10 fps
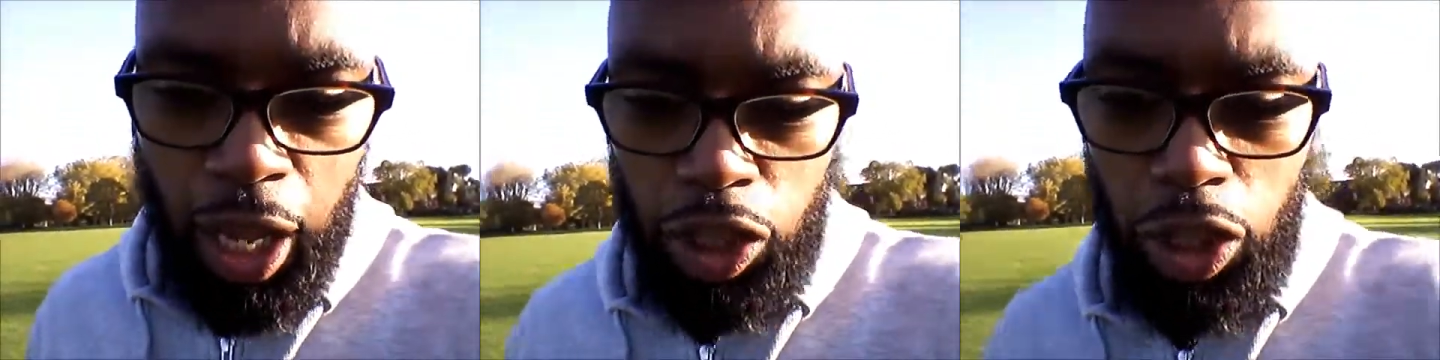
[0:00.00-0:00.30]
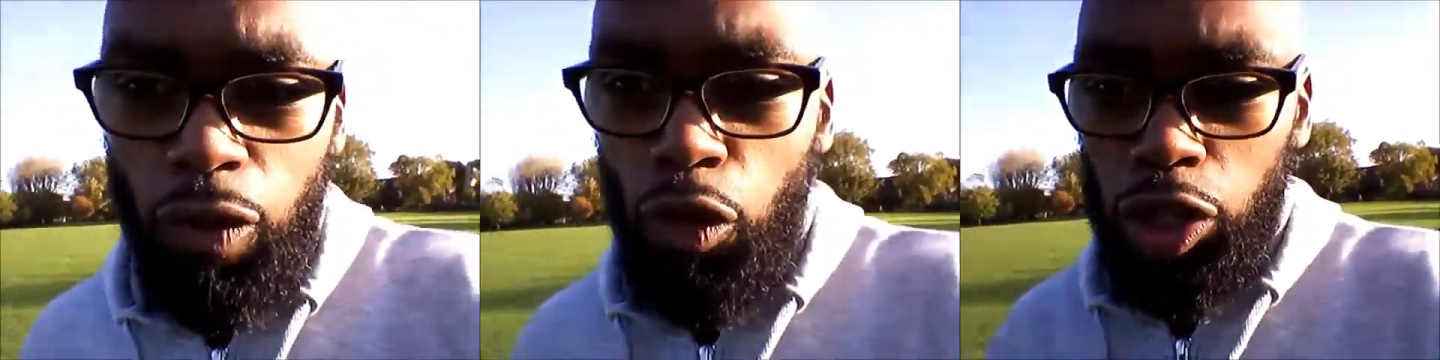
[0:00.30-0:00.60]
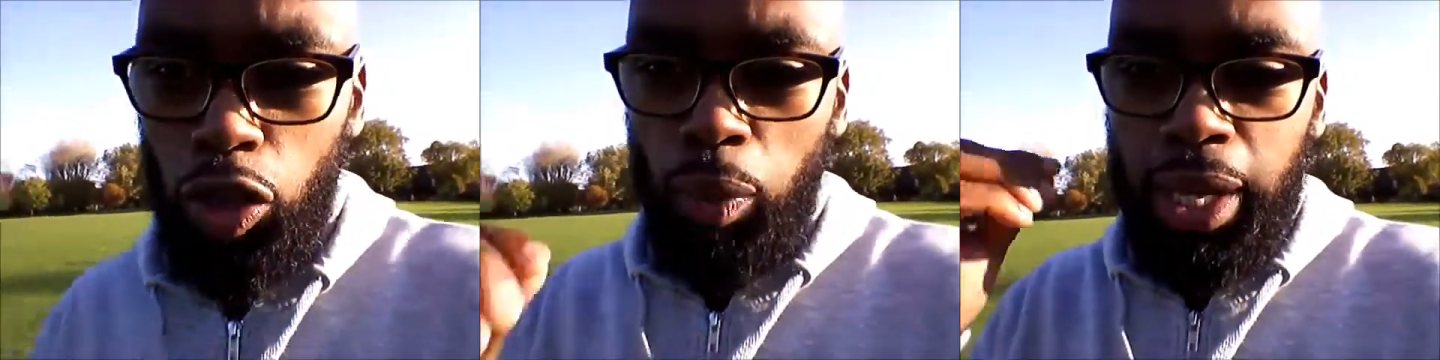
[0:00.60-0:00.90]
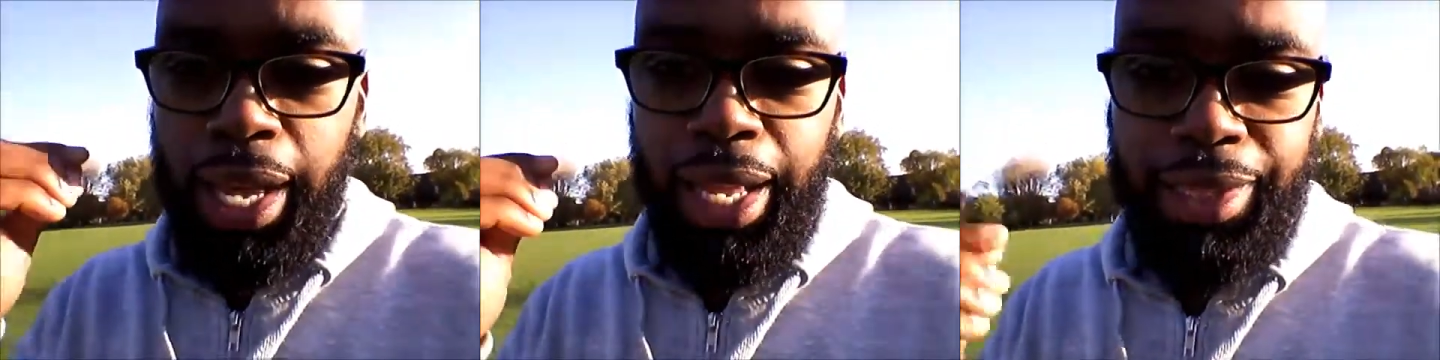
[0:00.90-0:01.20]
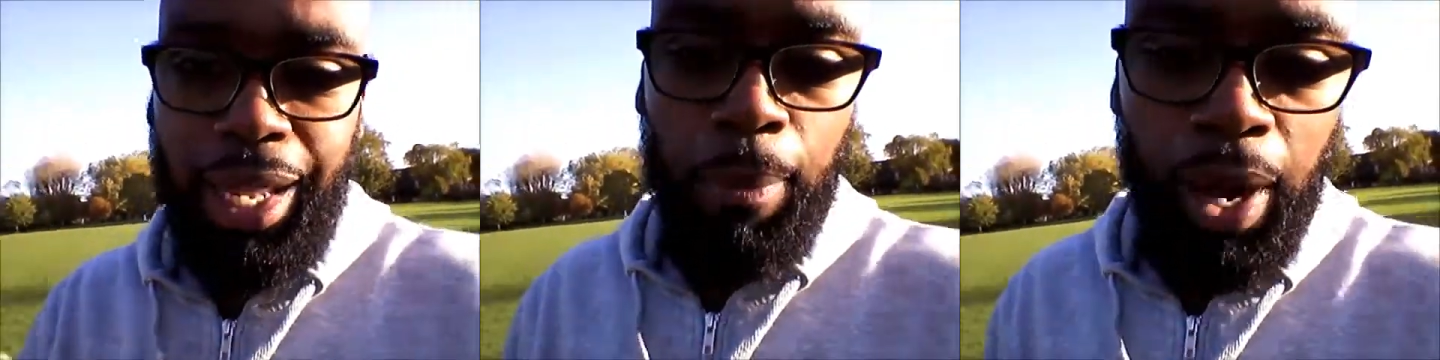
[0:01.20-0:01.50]
So you've got to really get
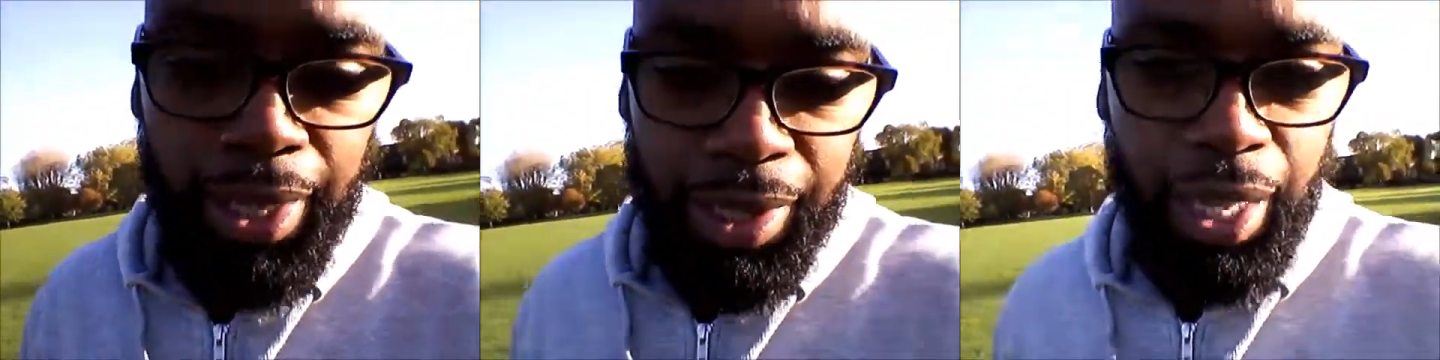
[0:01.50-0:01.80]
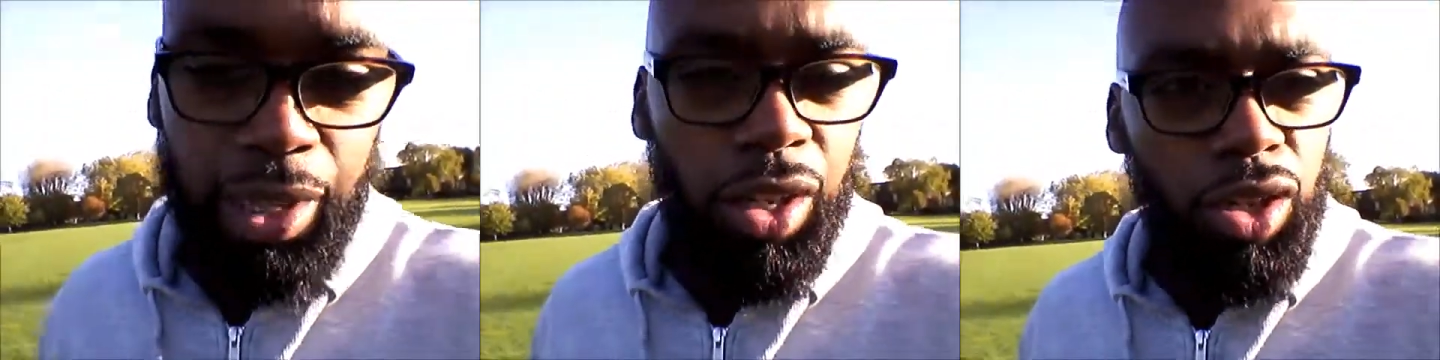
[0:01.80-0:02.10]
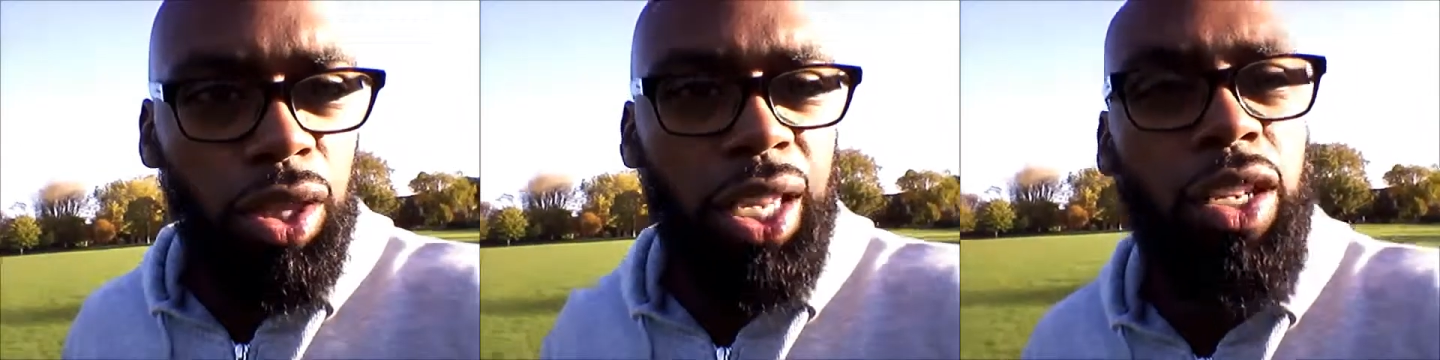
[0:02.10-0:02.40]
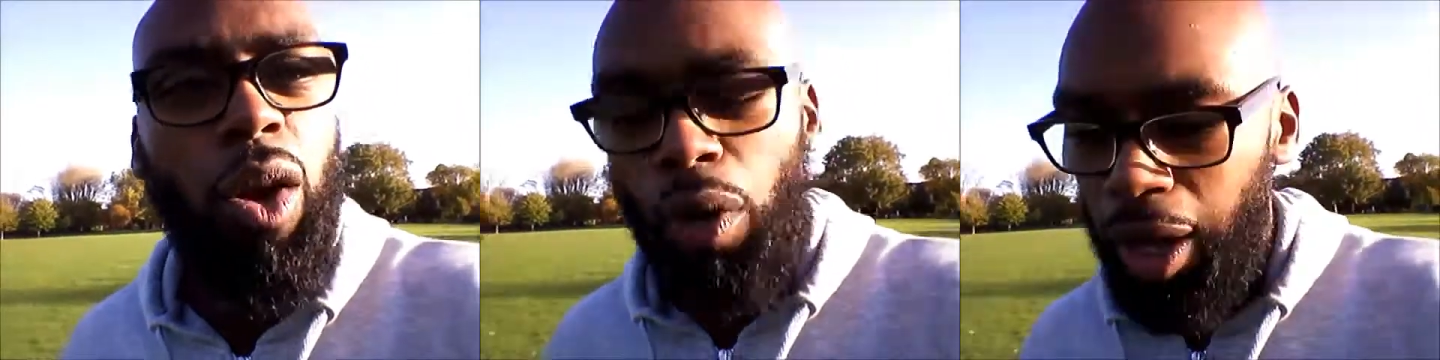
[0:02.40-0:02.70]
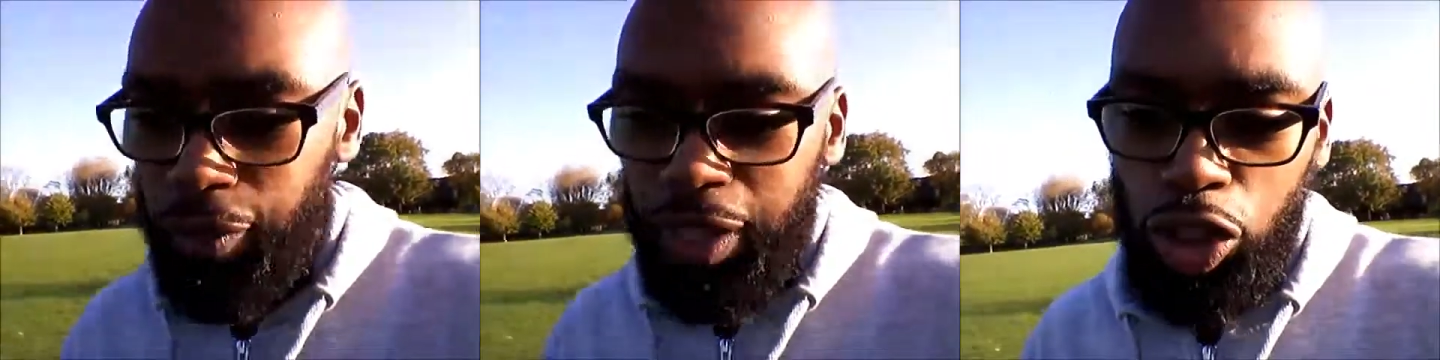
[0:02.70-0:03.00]
into that mindset that, you know
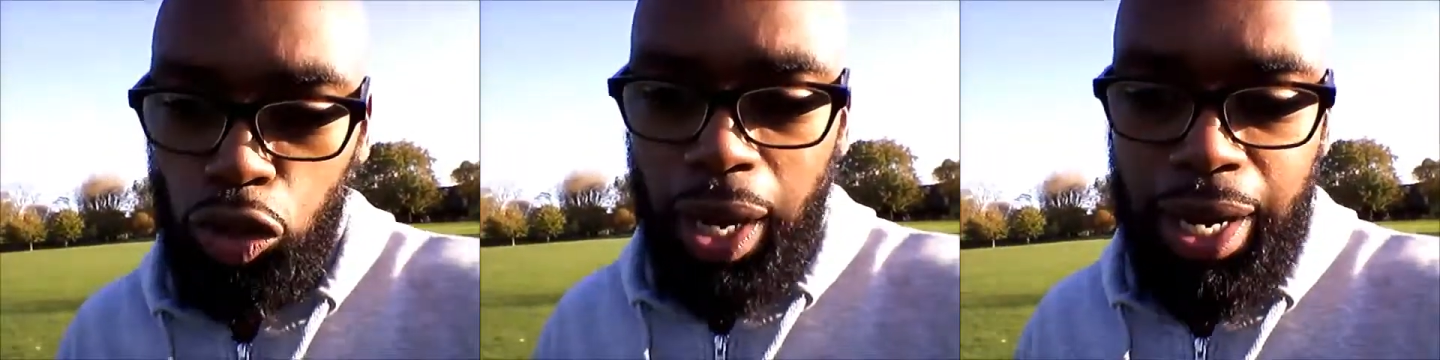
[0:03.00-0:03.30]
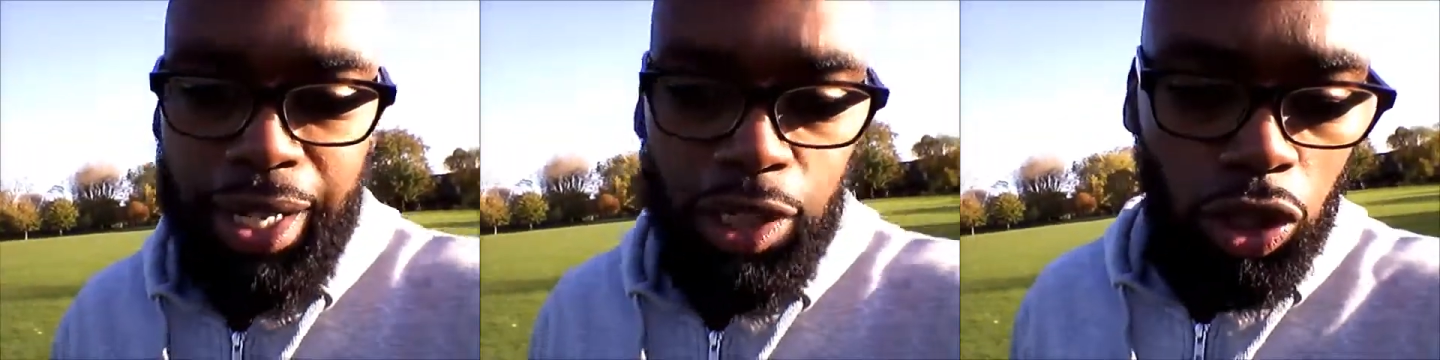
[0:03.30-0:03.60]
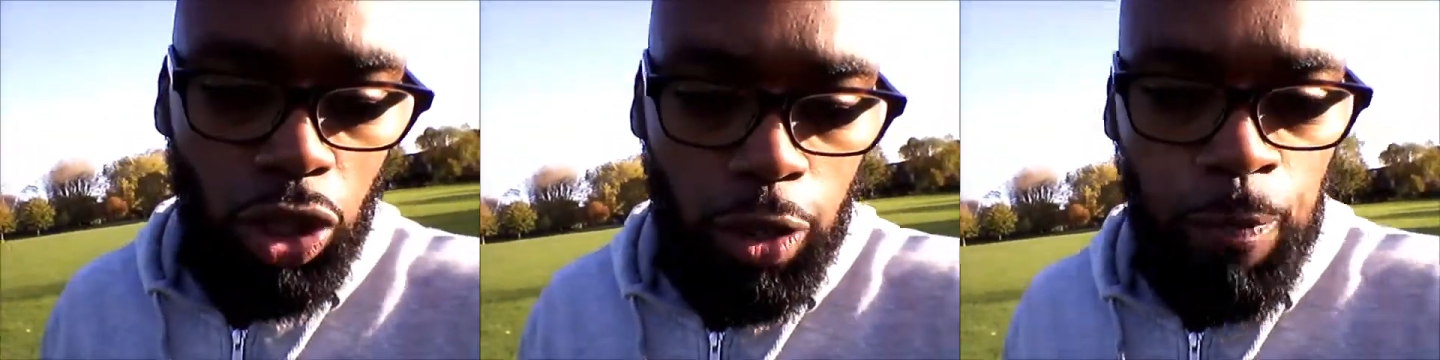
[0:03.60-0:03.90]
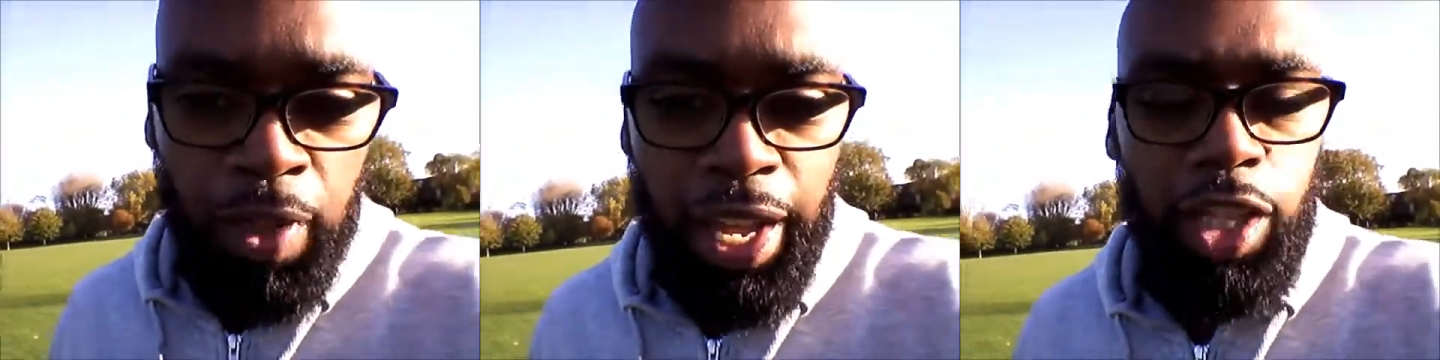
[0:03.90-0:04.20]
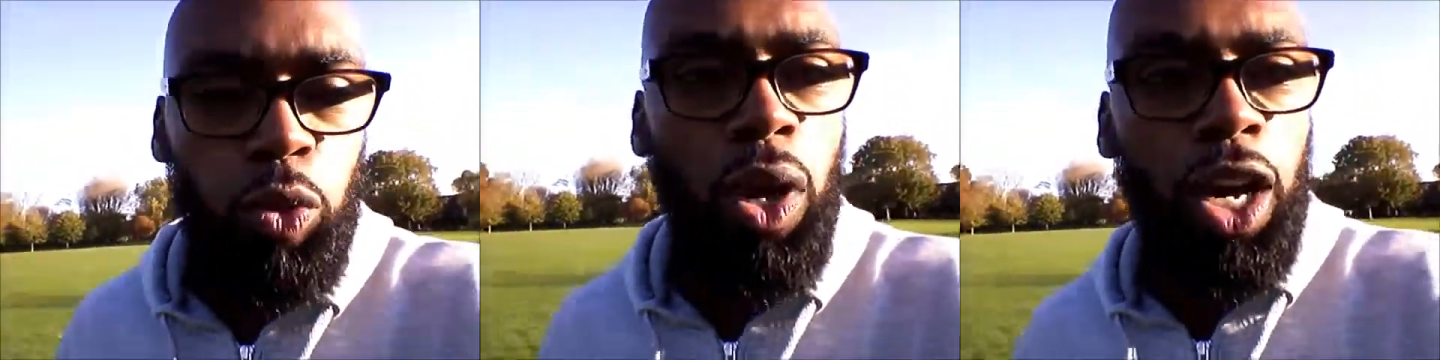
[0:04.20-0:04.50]
what, if this training is good,
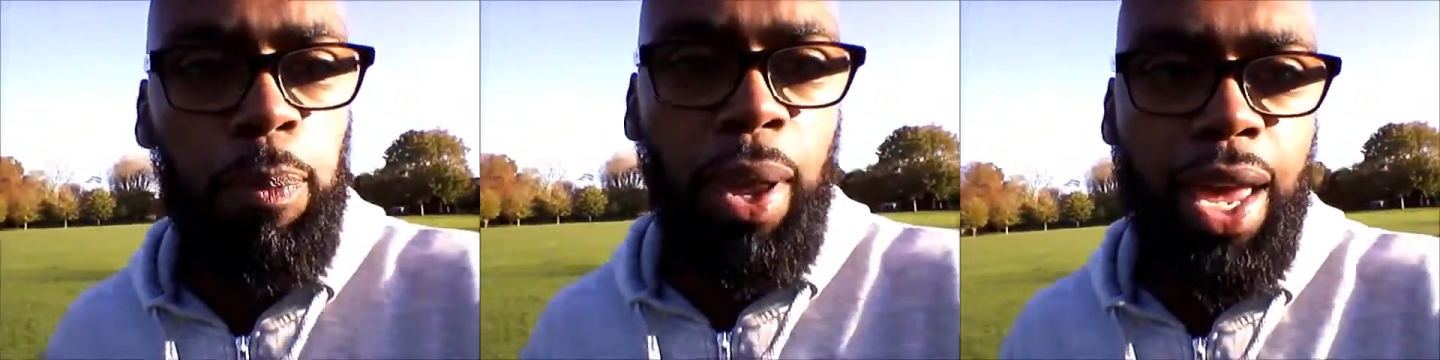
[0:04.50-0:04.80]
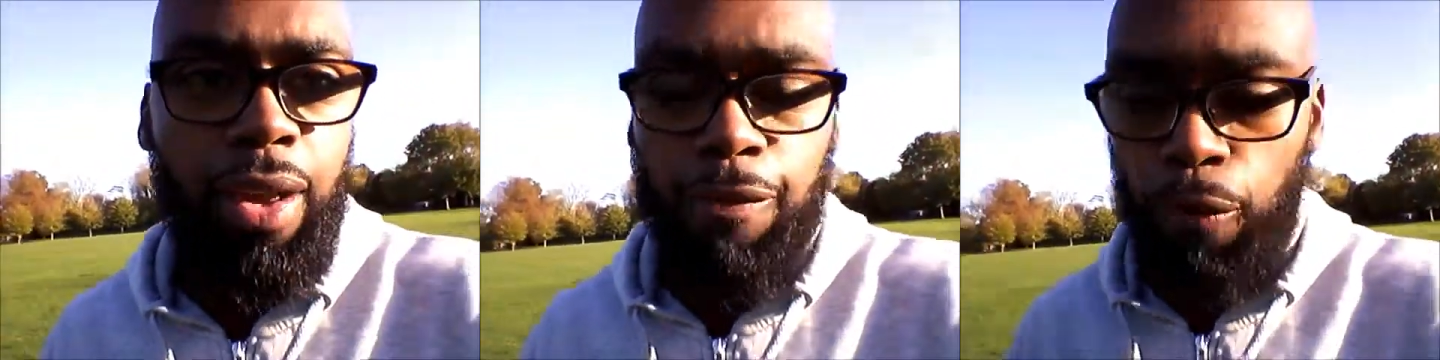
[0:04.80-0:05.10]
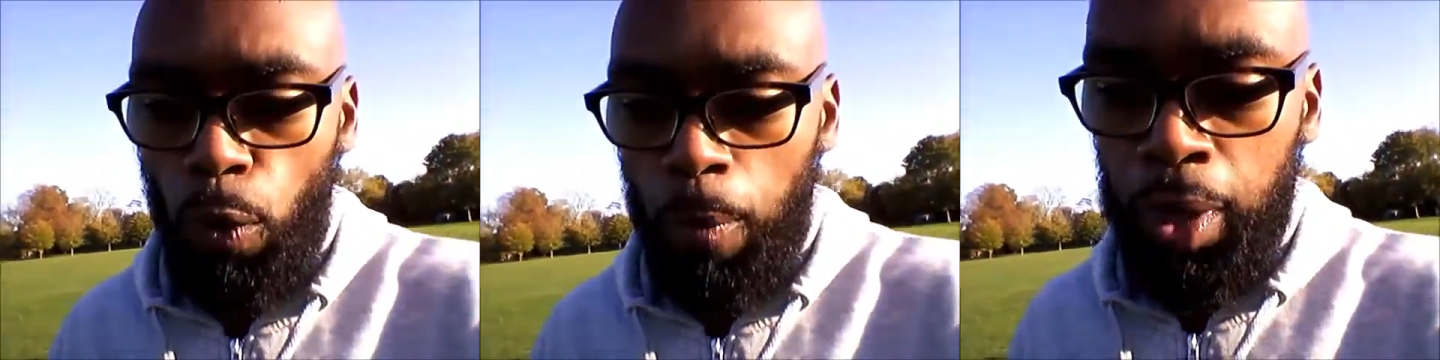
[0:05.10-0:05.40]
it's worth paying for.